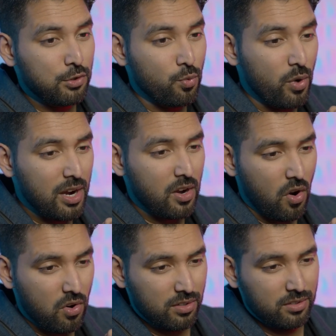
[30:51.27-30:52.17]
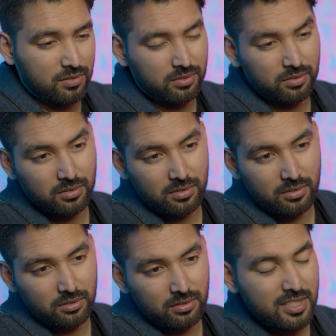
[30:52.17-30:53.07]
work on
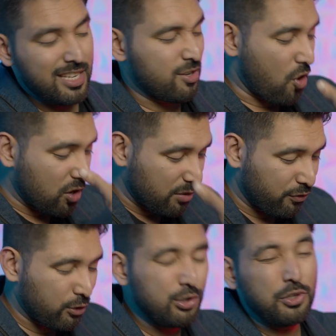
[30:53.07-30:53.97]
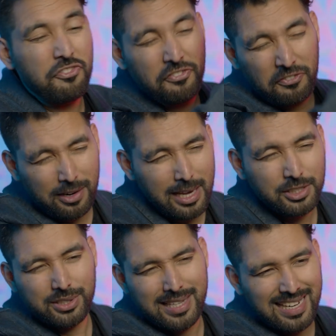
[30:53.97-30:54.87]
in order for you to
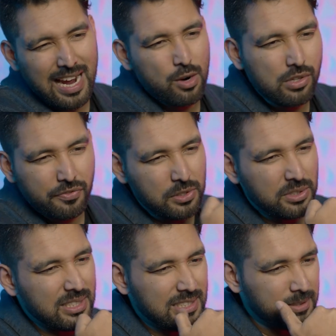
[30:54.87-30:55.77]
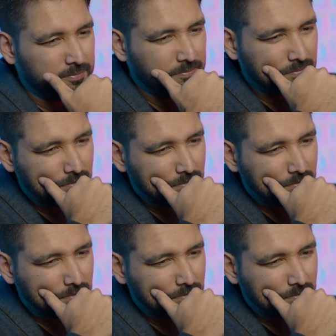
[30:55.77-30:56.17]
flush that out of your system?